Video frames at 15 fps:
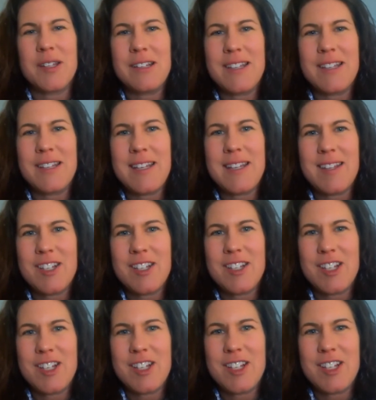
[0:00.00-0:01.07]
It's really
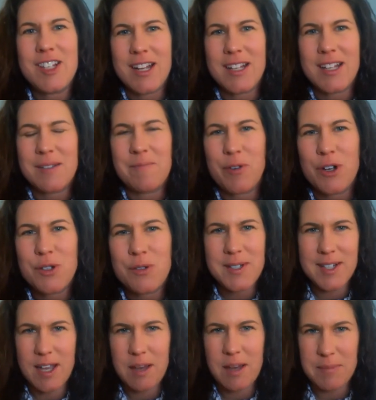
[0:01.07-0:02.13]
the chance
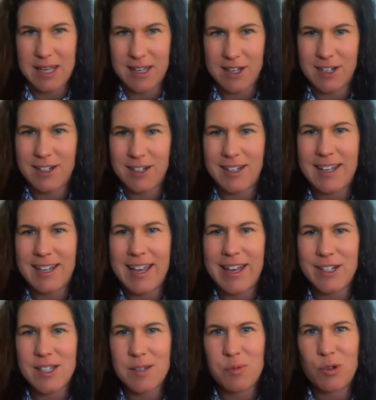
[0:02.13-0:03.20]
for students to come
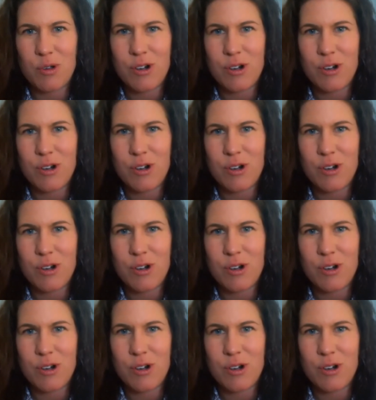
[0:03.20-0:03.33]
in